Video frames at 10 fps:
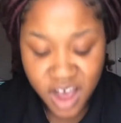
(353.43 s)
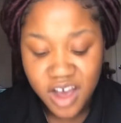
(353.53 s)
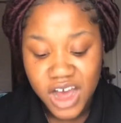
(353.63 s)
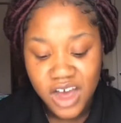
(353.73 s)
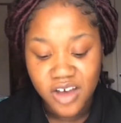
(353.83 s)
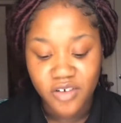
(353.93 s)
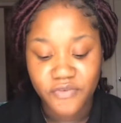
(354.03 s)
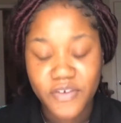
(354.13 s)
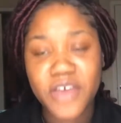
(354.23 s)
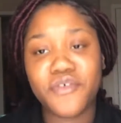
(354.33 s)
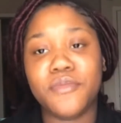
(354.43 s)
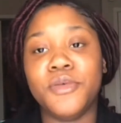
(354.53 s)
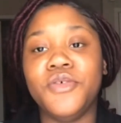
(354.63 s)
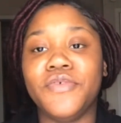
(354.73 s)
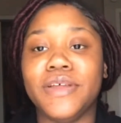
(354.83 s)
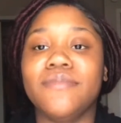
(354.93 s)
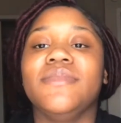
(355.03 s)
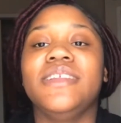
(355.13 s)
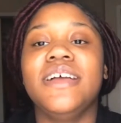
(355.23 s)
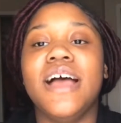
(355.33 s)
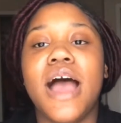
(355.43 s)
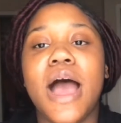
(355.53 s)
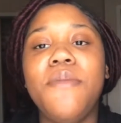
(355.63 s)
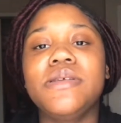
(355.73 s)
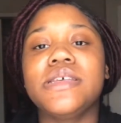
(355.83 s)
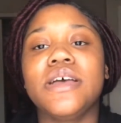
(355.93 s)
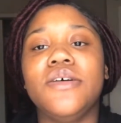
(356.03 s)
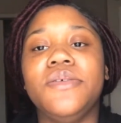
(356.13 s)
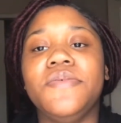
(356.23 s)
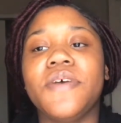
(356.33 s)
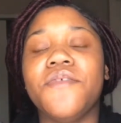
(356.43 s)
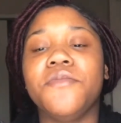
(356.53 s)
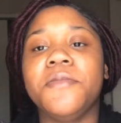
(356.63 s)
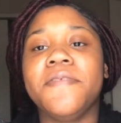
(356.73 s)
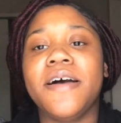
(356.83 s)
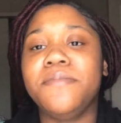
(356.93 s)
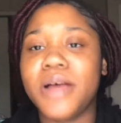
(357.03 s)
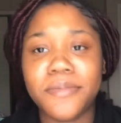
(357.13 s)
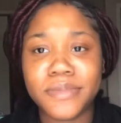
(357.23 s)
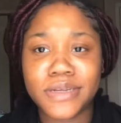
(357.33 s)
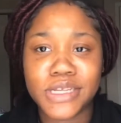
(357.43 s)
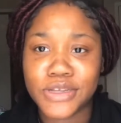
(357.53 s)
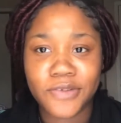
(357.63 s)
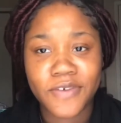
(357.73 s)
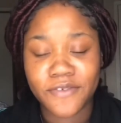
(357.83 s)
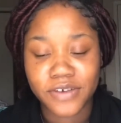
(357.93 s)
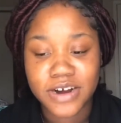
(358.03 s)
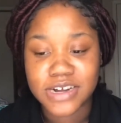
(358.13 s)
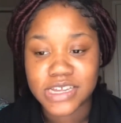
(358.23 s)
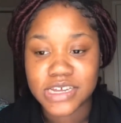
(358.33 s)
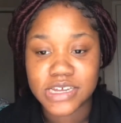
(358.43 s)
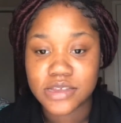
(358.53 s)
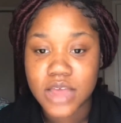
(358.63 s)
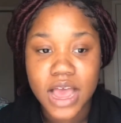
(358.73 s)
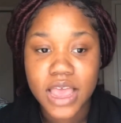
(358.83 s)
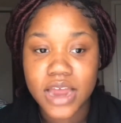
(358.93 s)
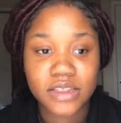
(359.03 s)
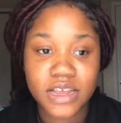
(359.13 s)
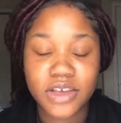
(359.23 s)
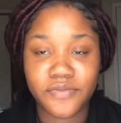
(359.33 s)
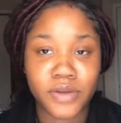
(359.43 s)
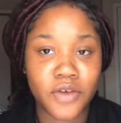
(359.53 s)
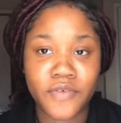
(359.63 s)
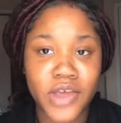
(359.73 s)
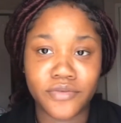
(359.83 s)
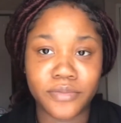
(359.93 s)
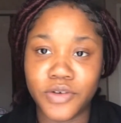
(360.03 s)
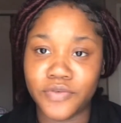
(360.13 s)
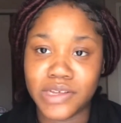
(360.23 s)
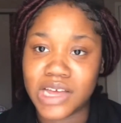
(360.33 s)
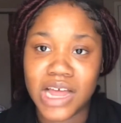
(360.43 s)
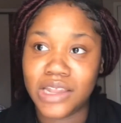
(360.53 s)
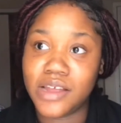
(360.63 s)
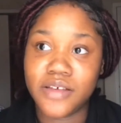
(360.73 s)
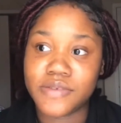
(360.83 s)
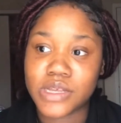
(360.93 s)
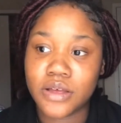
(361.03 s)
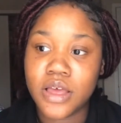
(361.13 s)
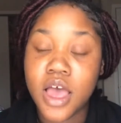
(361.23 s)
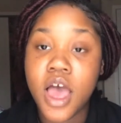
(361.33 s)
Oh, favorite movie. I wasn't gonna do favorite movie. I'm, I'm just do favorite artist because I can't think of enough favorite movie. I love so.